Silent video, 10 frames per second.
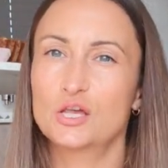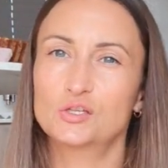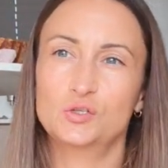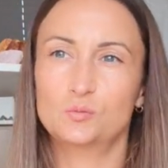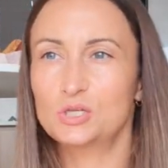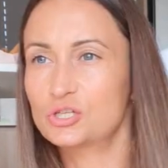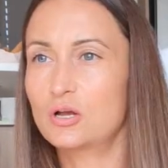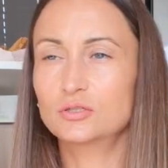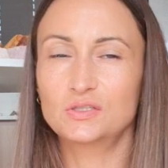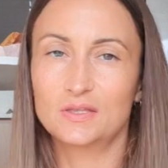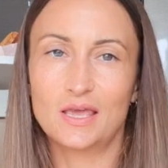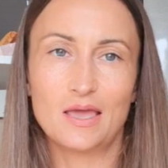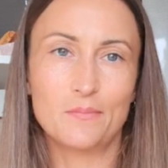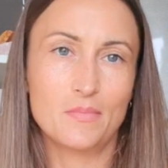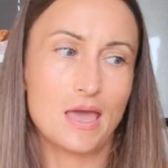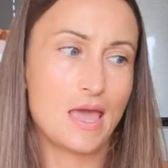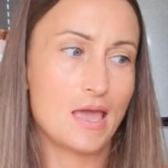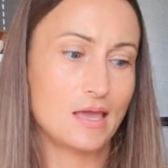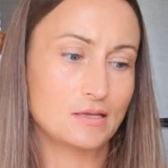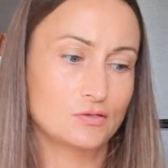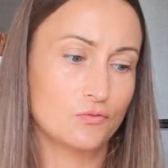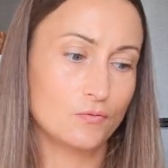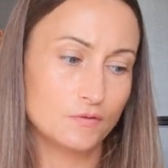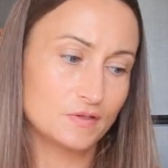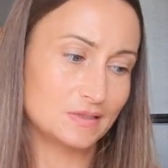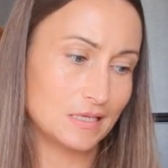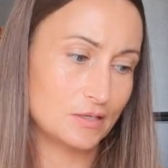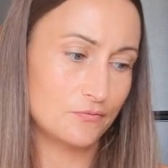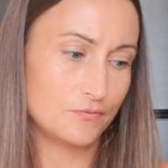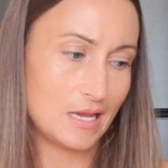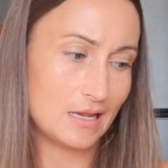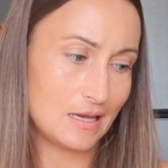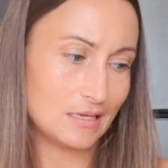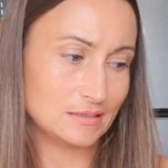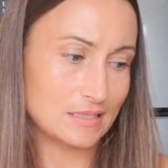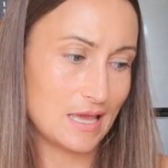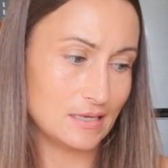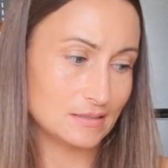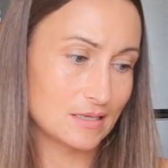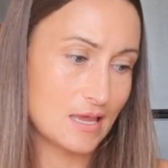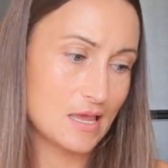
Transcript: switch on to them and all of a sudden realize that,